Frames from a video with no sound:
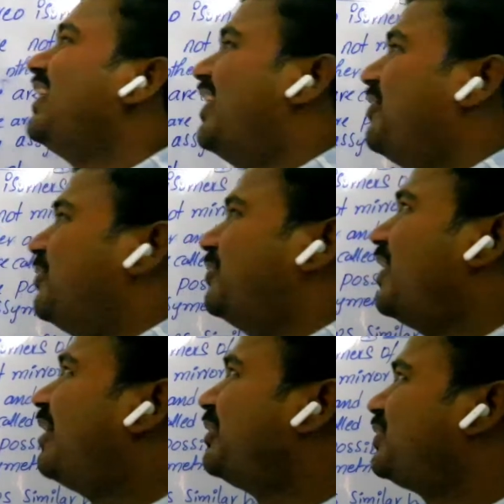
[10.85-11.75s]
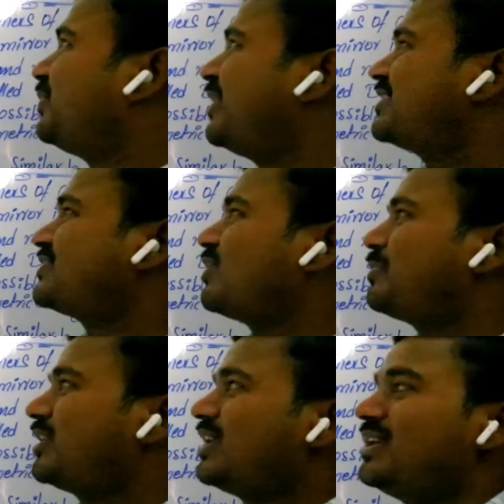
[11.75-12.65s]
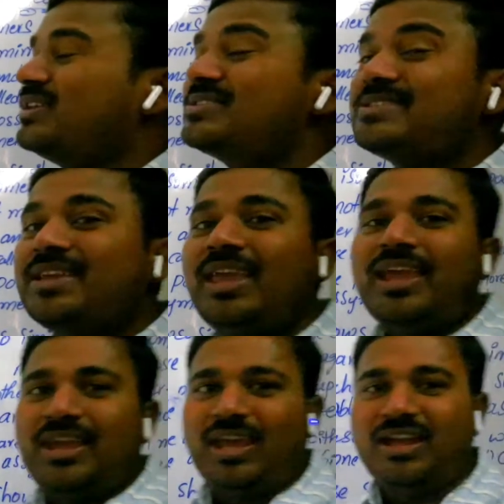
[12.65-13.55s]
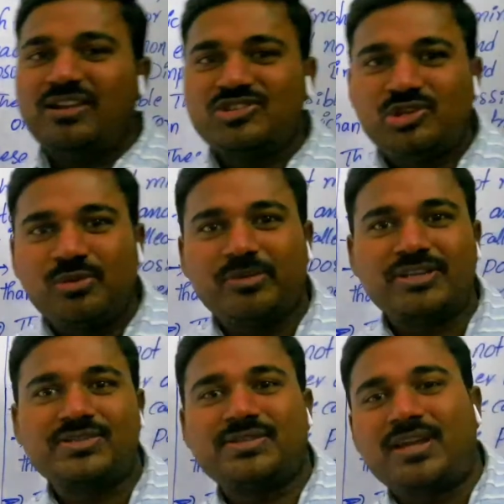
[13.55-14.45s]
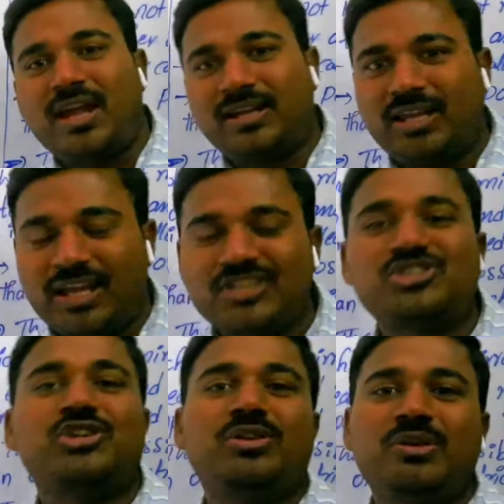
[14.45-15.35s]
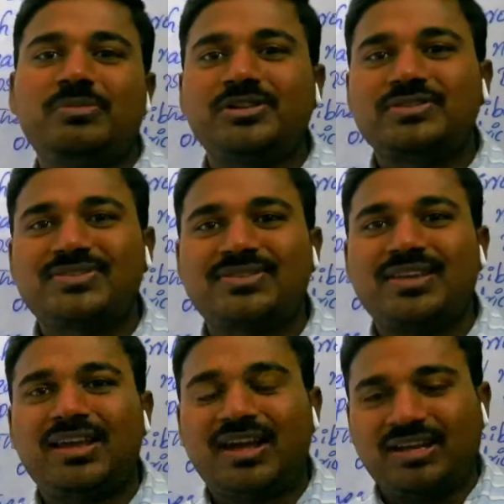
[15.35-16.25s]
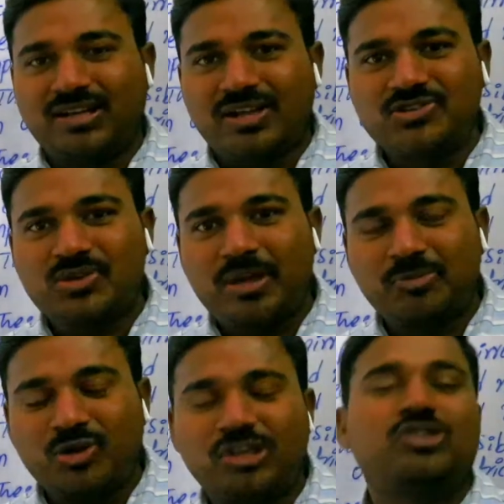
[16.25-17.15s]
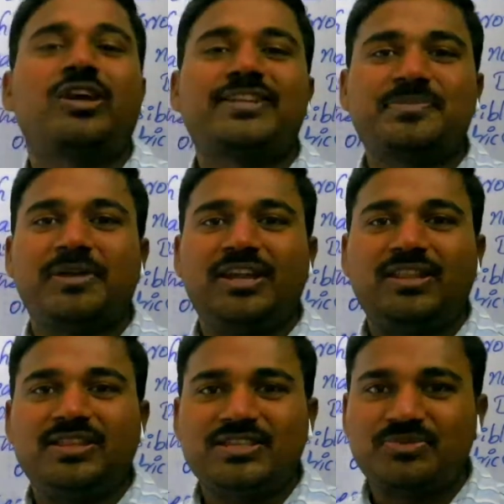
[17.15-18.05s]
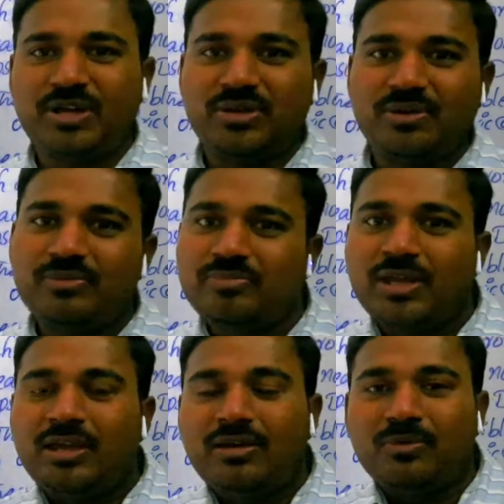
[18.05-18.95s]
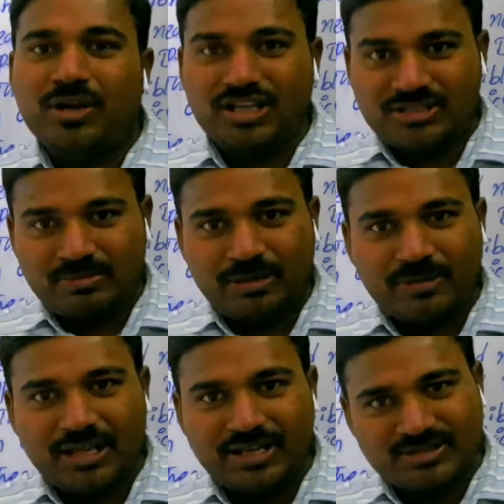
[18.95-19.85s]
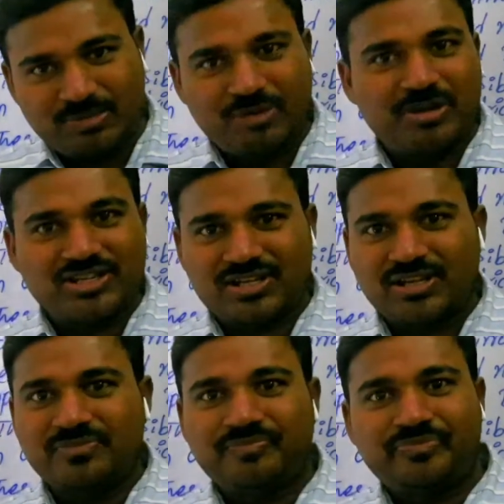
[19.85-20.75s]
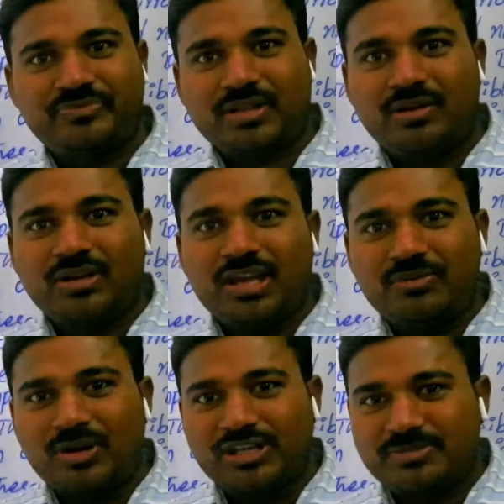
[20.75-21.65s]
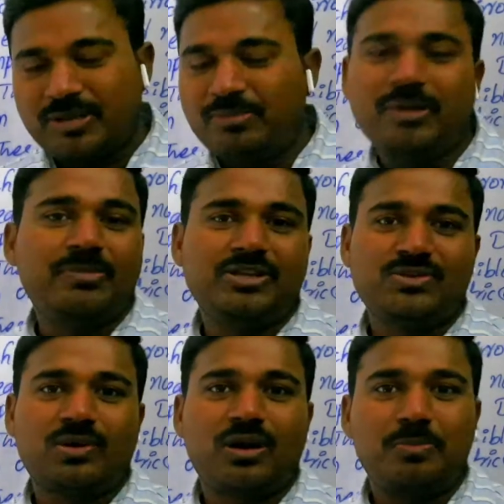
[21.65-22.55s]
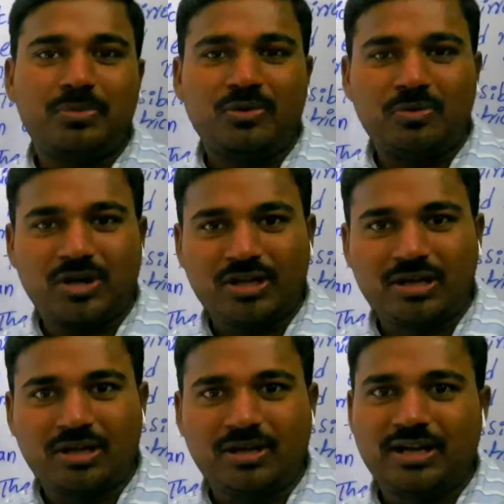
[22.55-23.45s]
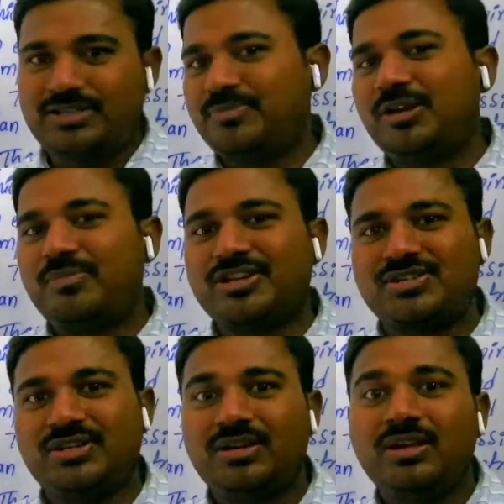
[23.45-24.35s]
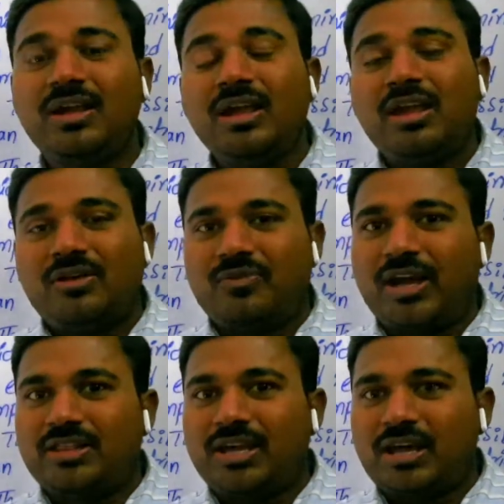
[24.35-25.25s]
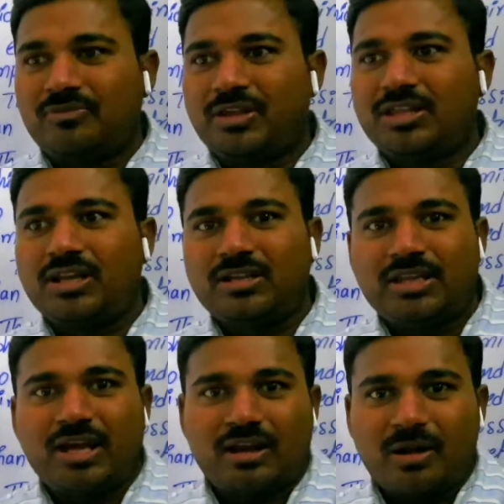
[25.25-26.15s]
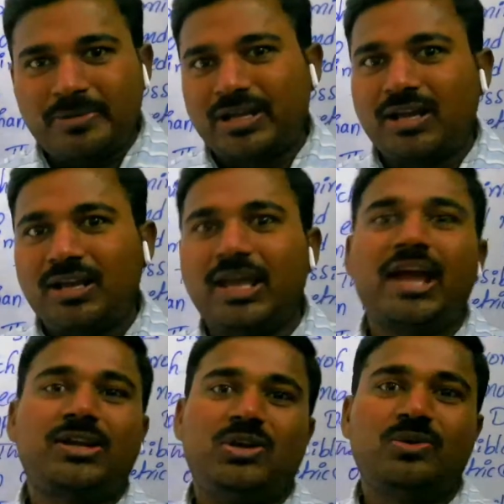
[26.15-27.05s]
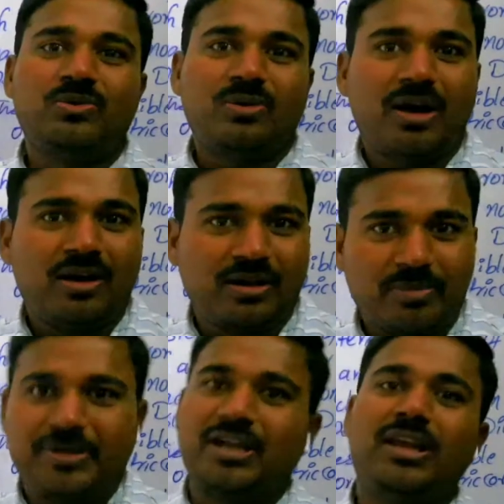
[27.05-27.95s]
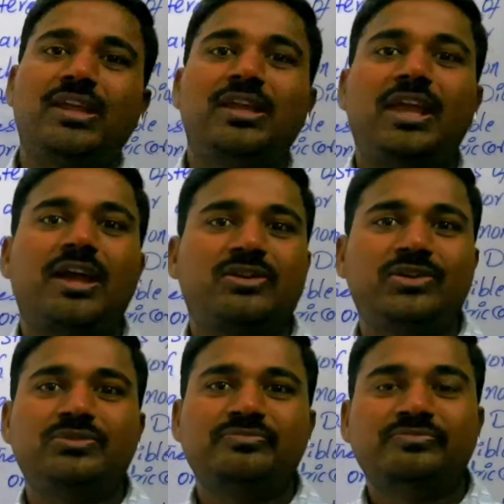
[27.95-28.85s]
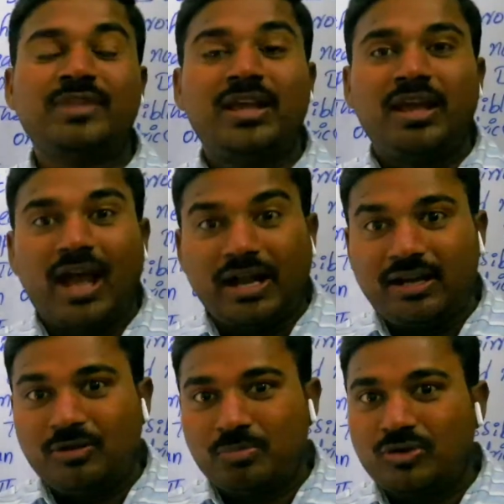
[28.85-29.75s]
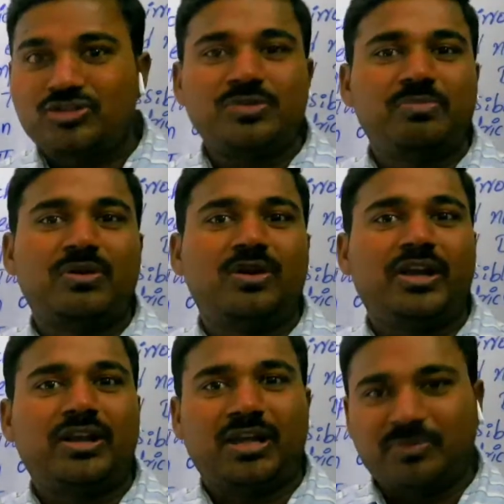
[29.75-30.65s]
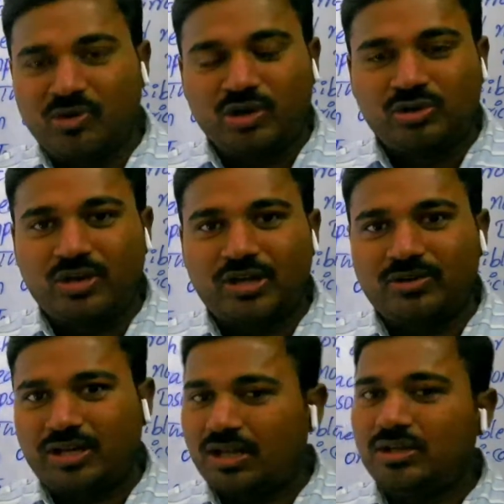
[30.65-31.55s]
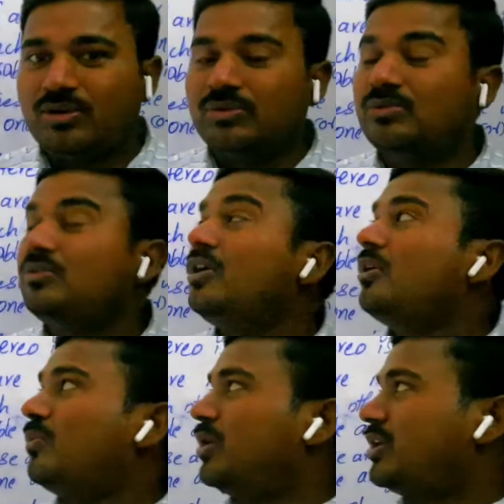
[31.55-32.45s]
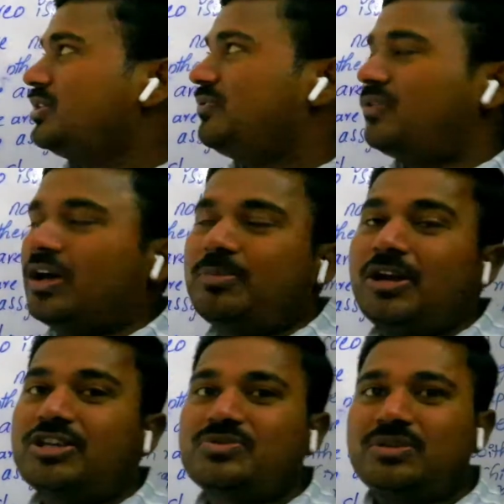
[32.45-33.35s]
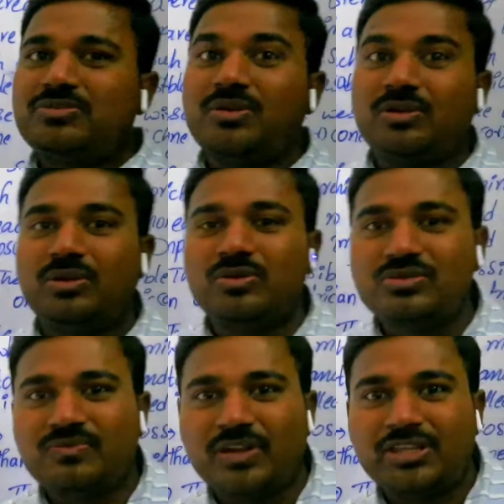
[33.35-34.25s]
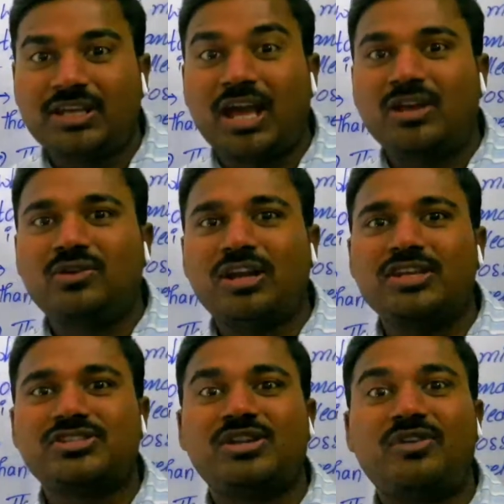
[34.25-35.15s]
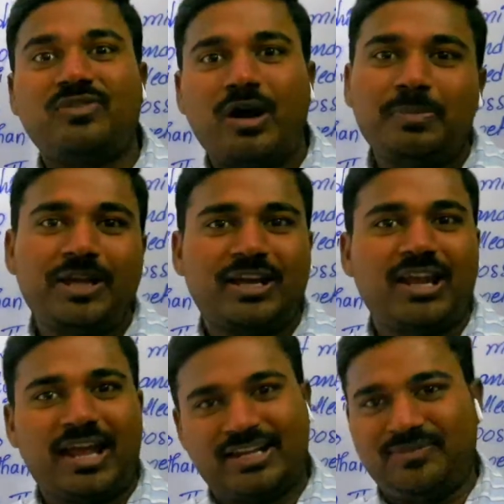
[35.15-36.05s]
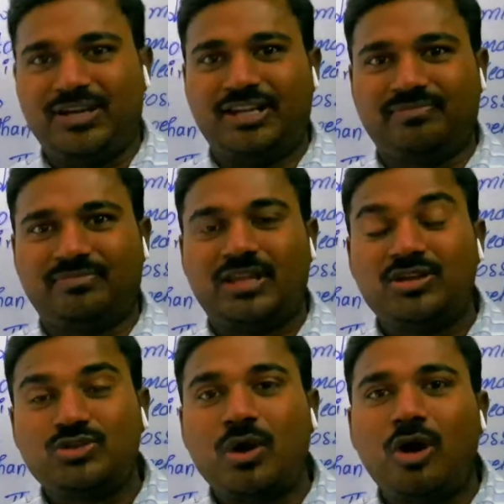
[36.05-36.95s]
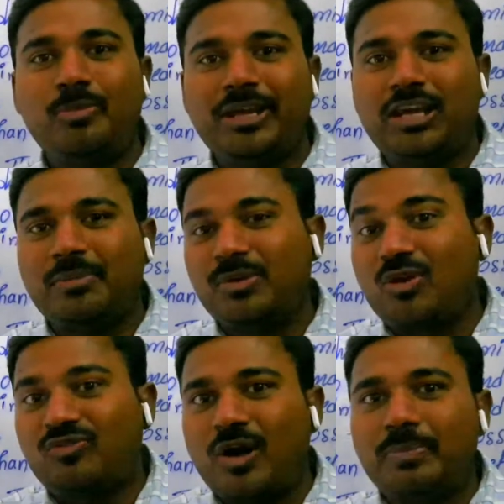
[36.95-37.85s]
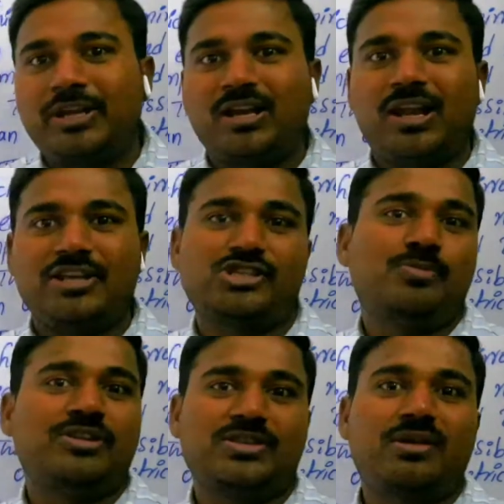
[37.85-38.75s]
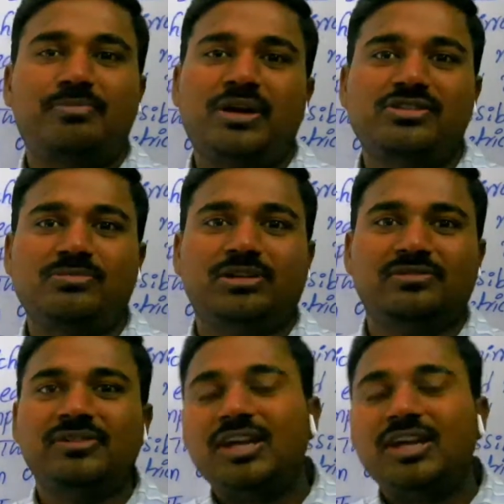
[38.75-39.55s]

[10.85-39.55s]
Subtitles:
Now our today's topic is Enantiomers and Diastereomers, and also I am going to explain in this video what is meant by Racimic mixture, okay, what is meant by Meso compound, what are a Racimic mixture, why they are, whether they are optically active or optically inactive, and most important I am going to tell you what are the formulas which we will use for the calculation of optical activity. So how many number of optical isomers are possible?